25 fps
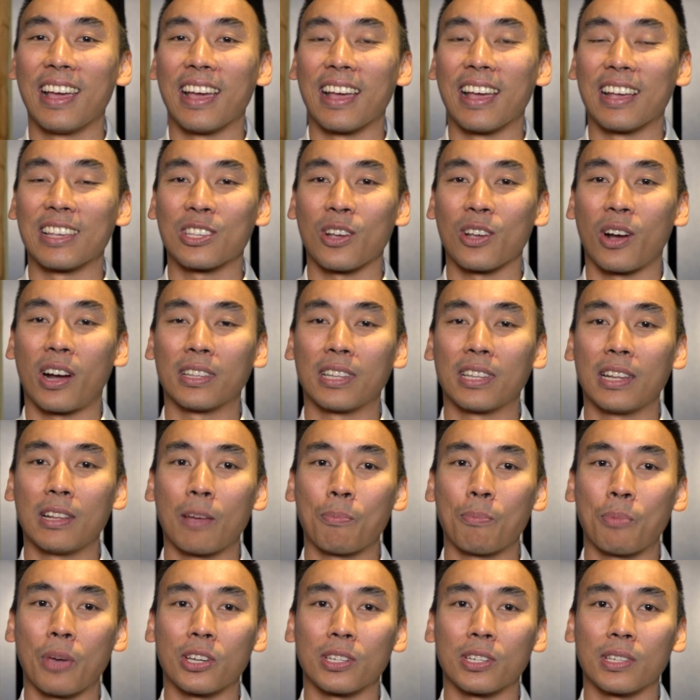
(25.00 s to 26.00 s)
So I did
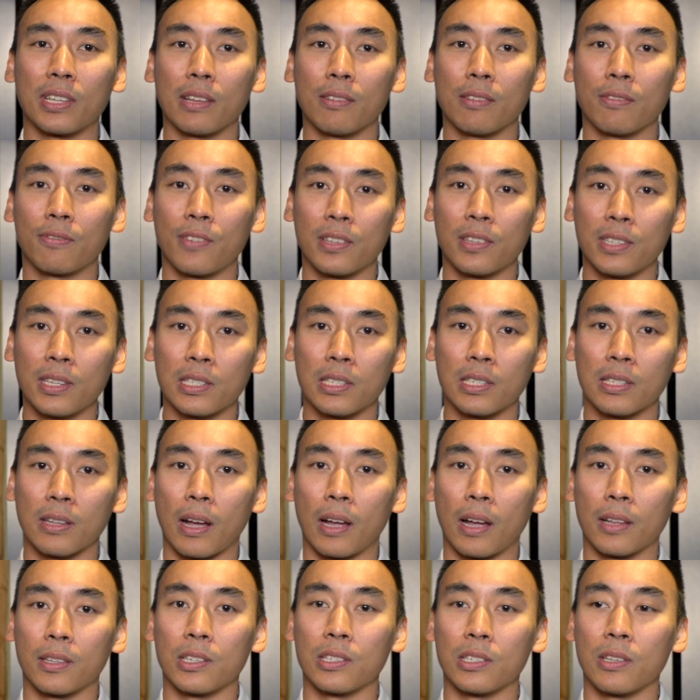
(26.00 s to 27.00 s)
a PhD in physics
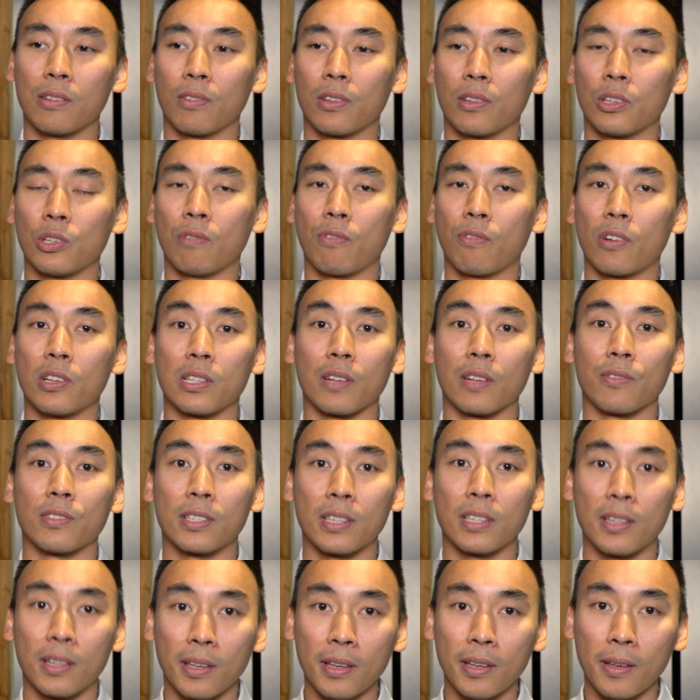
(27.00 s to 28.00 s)
at the University of
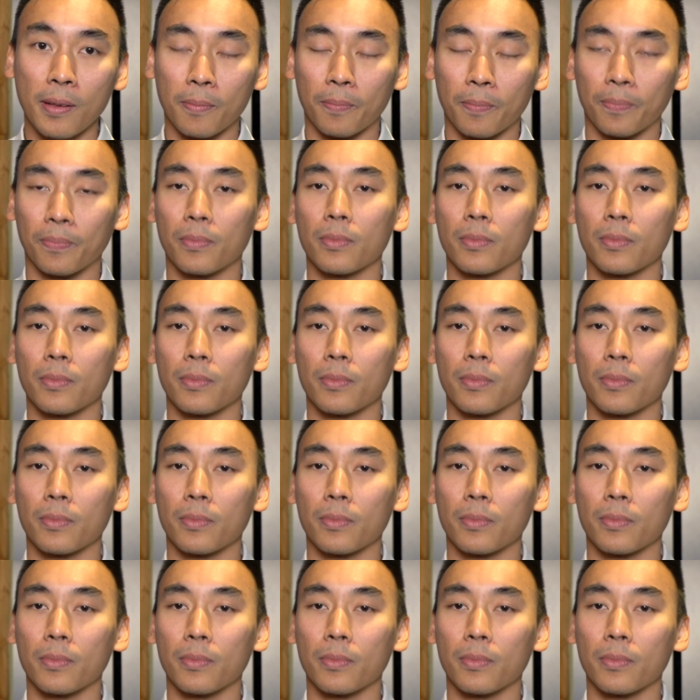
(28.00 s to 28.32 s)
Sydney.